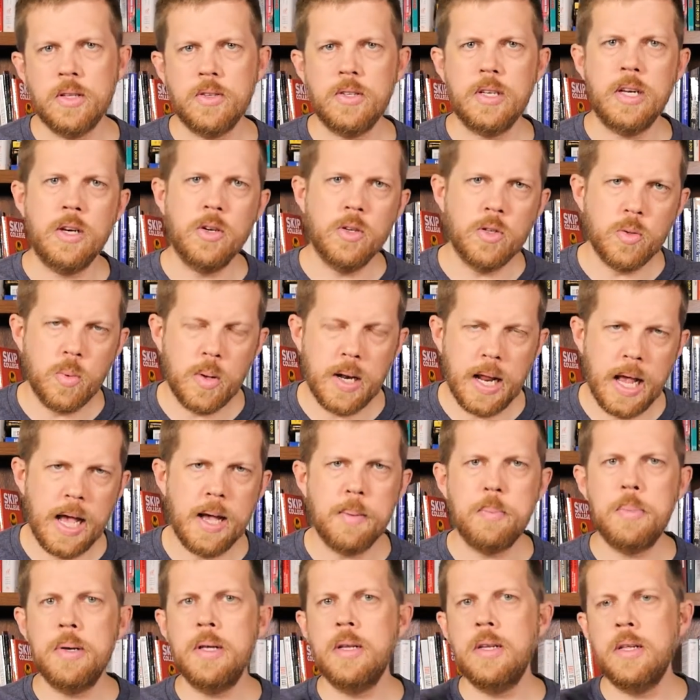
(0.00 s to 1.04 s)
It's here's what
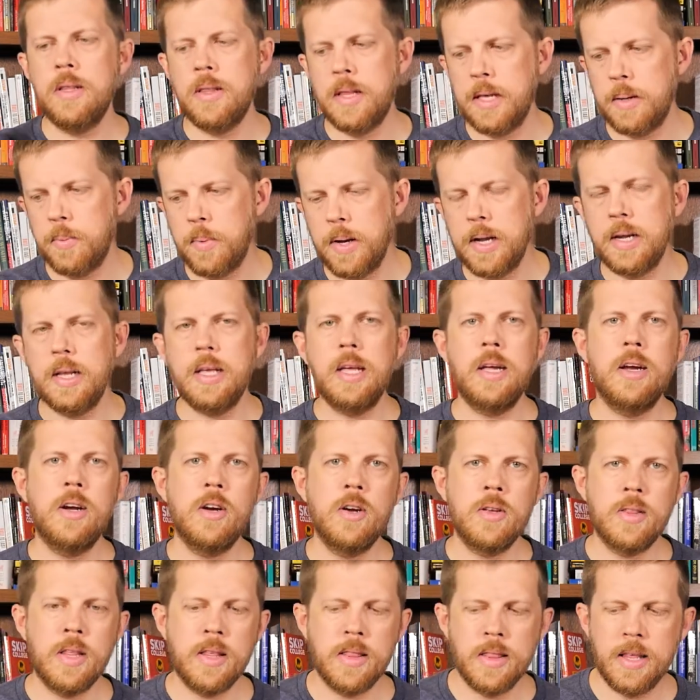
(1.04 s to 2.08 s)
happened and they went
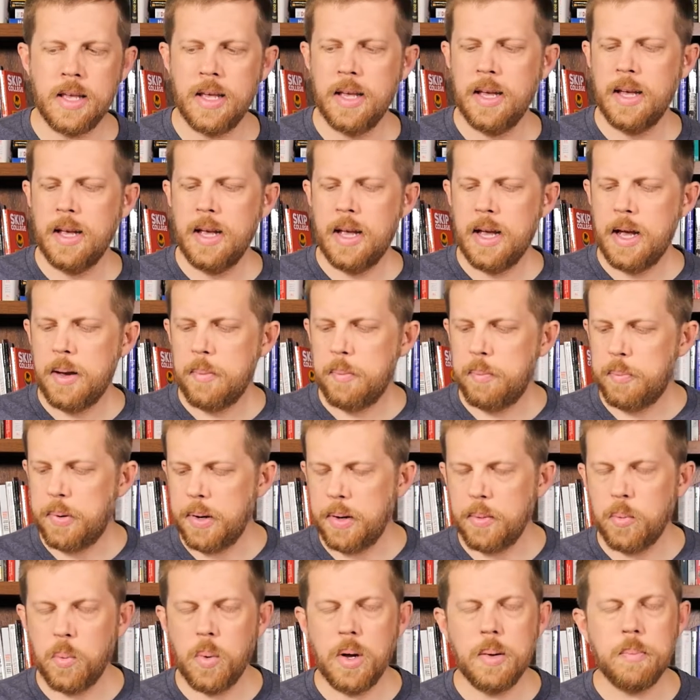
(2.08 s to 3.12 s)
here and then they,
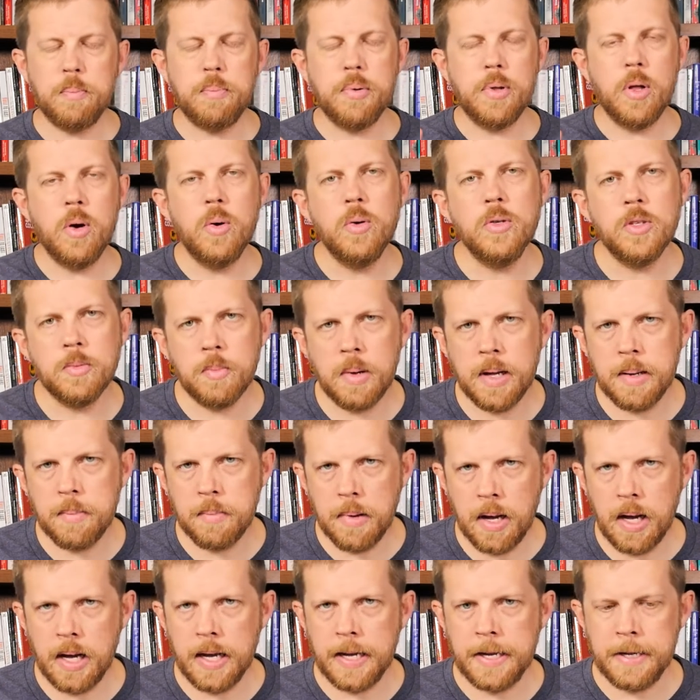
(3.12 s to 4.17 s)
but what blows my
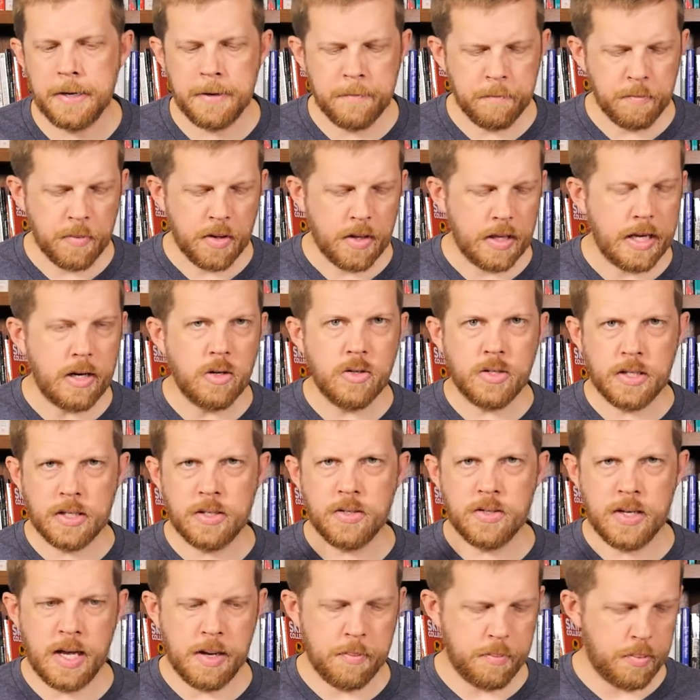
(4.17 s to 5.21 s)
mind, here's
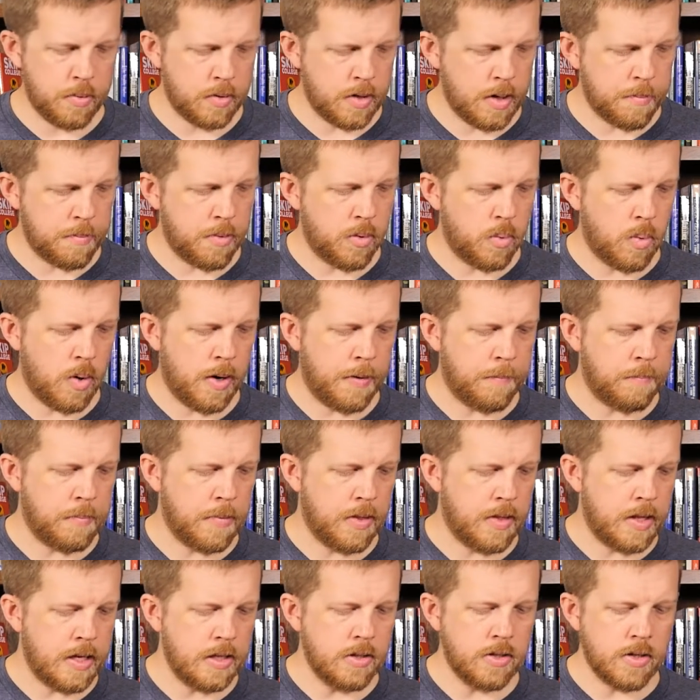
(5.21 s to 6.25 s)
example number one.
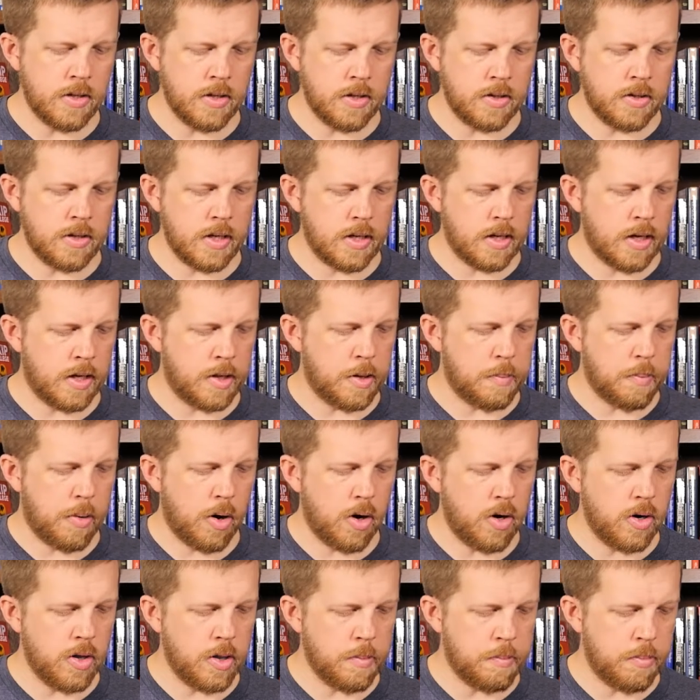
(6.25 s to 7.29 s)
This is the
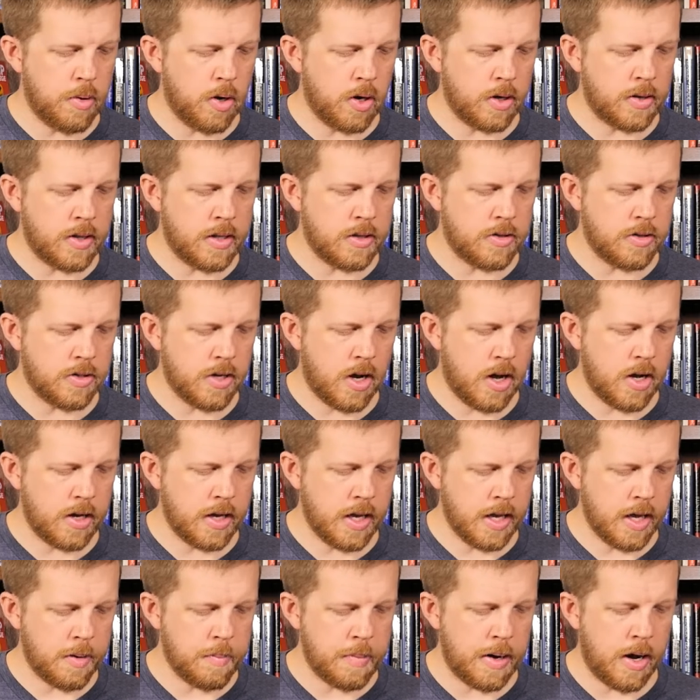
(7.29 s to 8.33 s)
part of the book that's
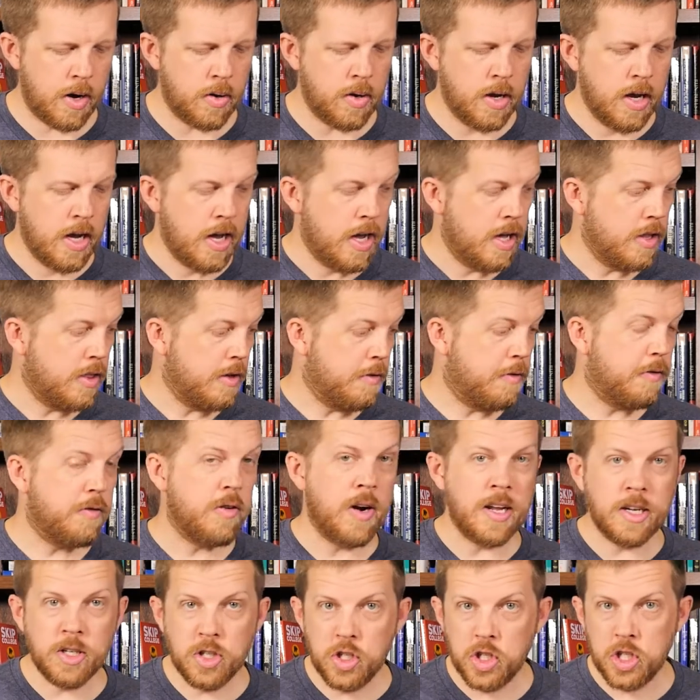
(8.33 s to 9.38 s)
talking about the
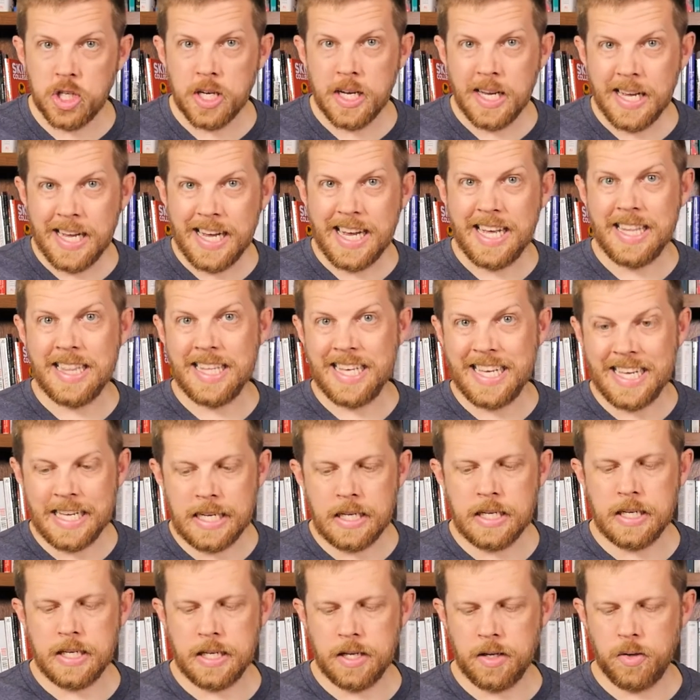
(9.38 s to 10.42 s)
French and the
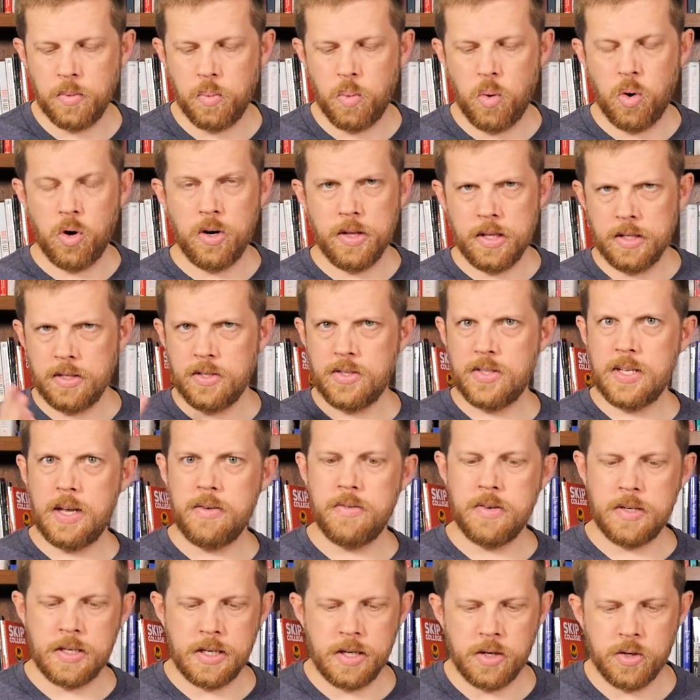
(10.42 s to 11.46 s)
Indian War, the
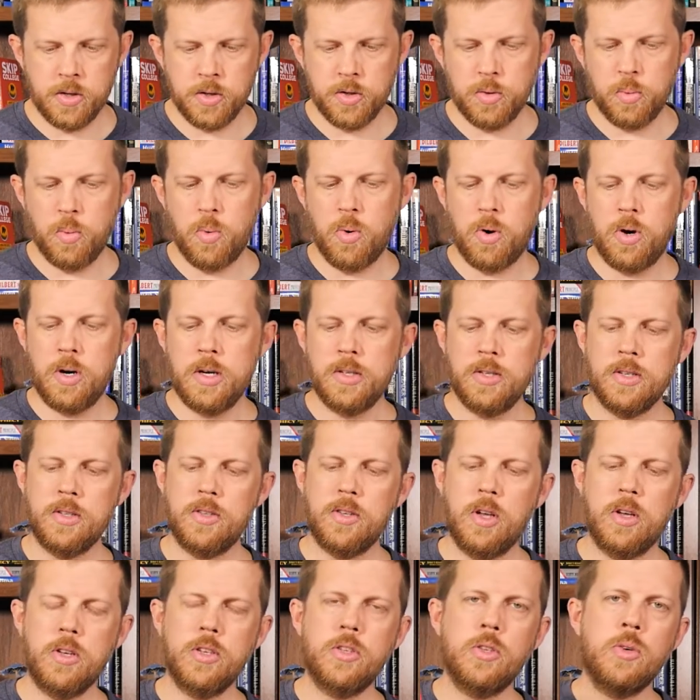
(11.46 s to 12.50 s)
Seven Years' War as
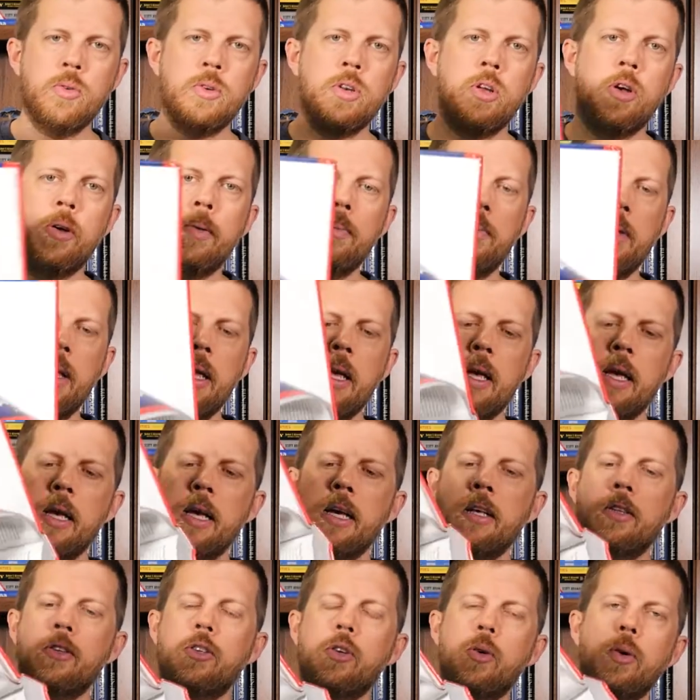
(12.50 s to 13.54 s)
it's also known.
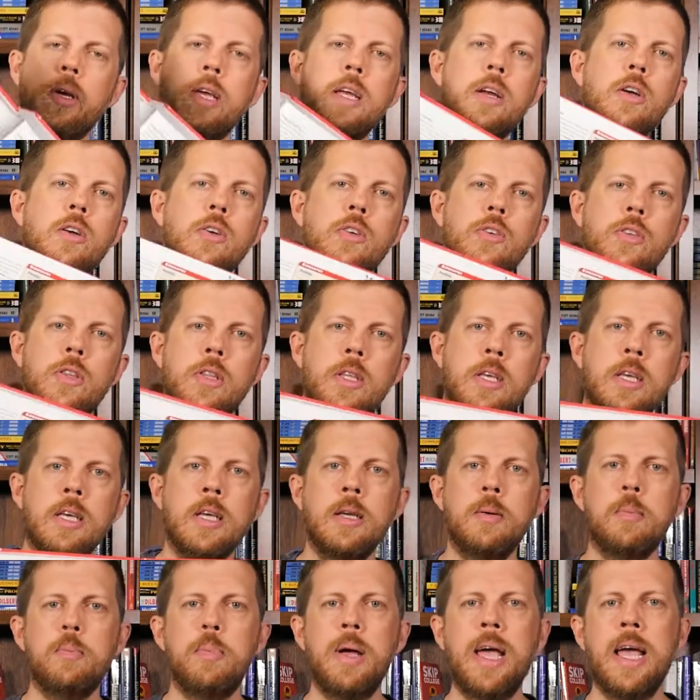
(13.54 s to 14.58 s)
And so here's
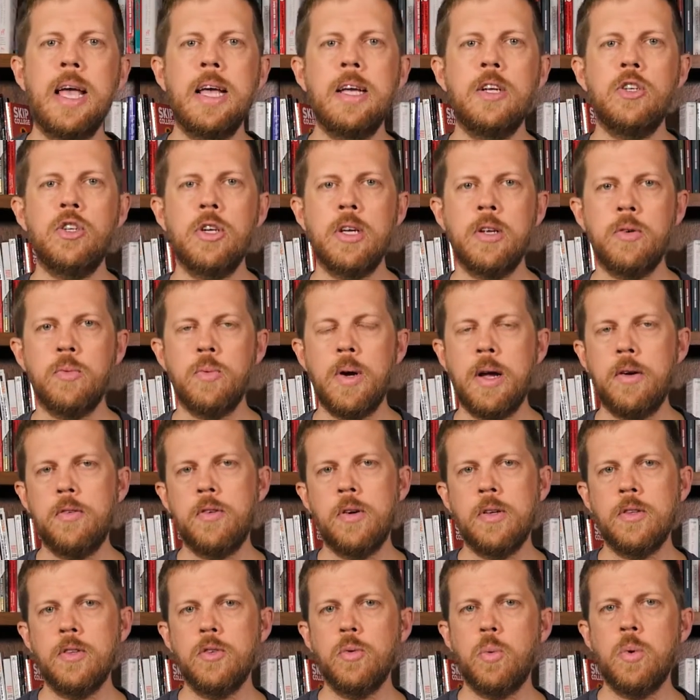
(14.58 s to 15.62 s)
the page in
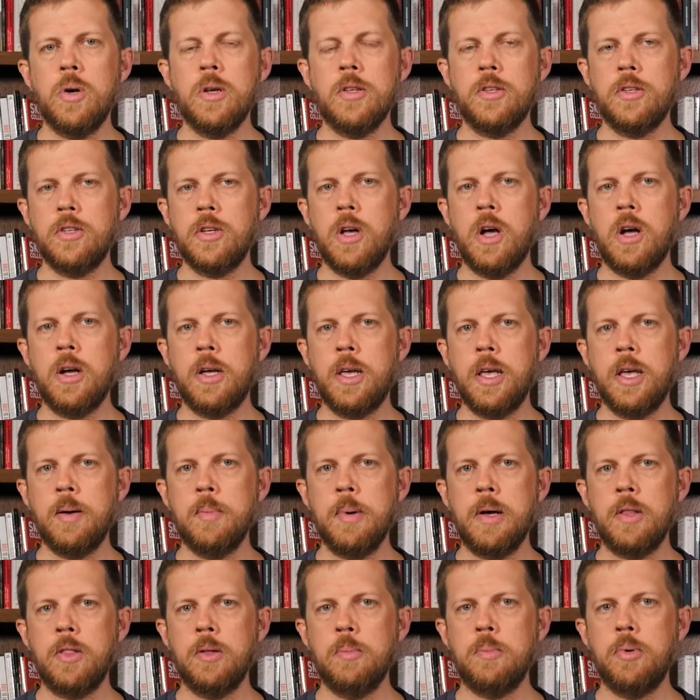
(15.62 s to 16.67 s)
reference where it's talking
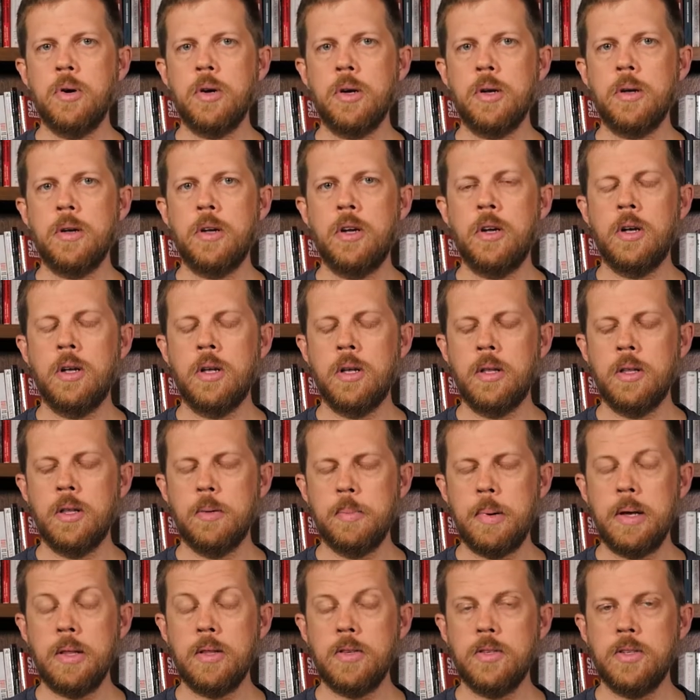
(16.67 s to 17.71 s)
about the book,
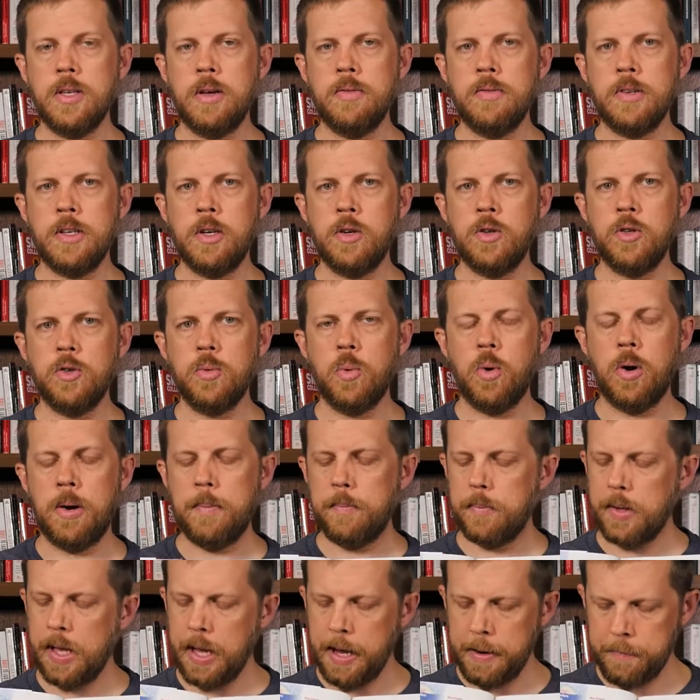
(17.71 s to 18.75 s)
about the Seven Years'
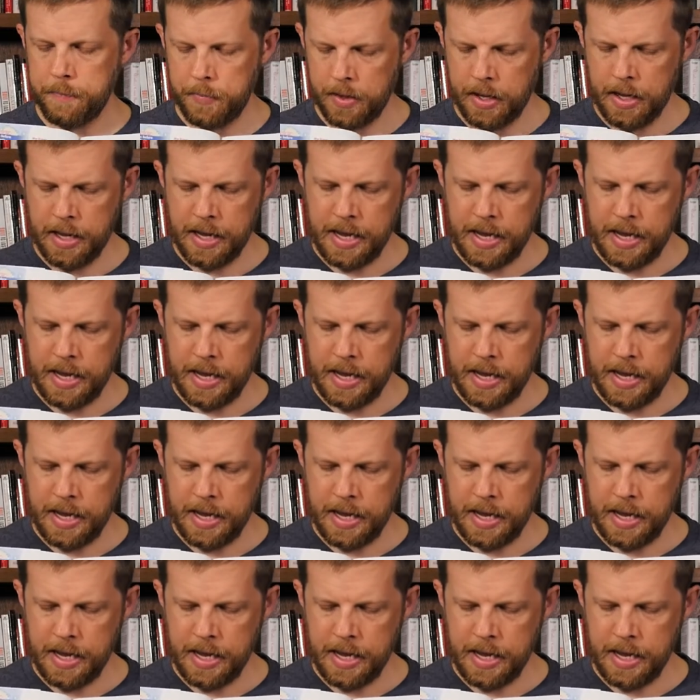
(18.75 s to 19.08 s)
War, okay?